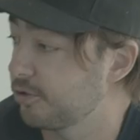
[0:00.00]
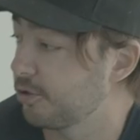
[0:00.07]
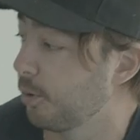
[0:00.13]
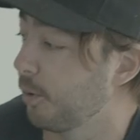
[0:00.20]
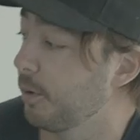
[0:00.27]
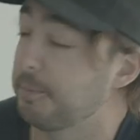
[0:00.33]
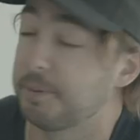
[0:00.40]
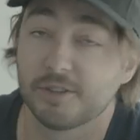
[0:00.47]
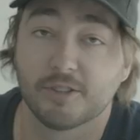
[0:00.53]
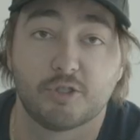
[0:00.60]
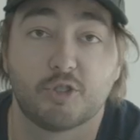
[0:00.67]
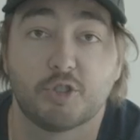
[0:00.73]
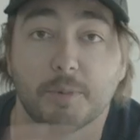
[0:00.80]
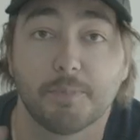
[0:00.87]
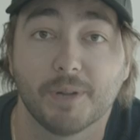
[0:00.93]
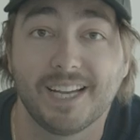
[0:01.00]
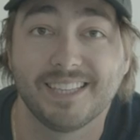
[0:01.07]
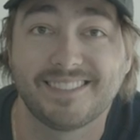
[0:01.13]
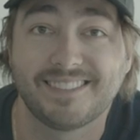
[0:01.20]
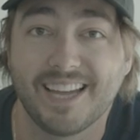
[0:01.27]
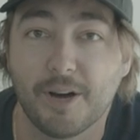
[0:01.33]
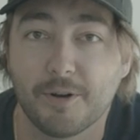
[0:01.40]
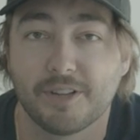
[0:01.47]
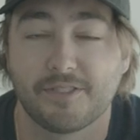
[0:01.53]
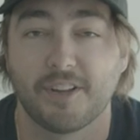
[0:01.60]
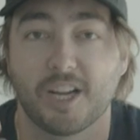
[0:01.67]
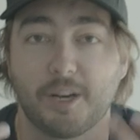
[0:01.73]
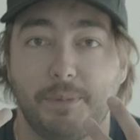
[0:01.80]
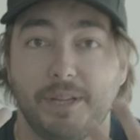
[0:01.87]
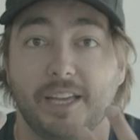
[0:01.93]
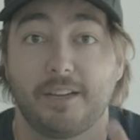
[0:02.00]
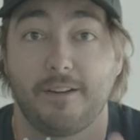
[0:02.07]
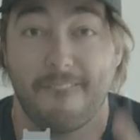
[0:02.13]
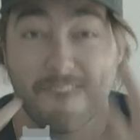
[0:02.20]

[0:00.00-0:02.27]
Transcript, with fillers: so when we put the strip lights down, it's not gonna be like,